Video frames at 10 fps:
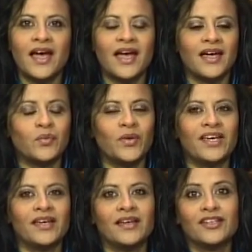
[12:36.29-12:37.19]
And
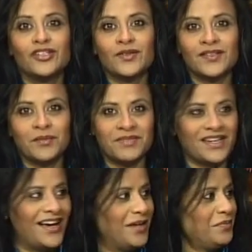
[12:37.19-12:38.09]
we took some
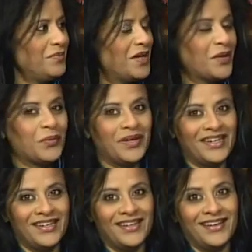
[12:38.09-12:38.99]
time,
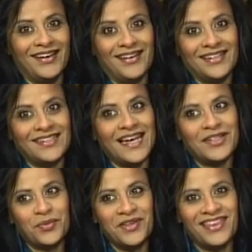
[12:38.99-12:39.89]
we
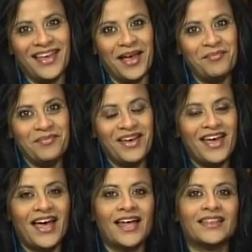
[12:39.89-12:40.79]
sat with them,
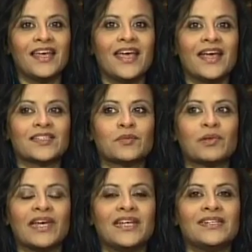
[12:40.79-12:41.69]
and they
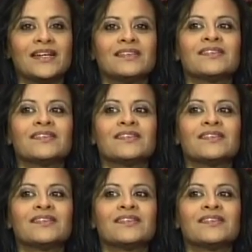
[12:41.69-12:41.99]
explained us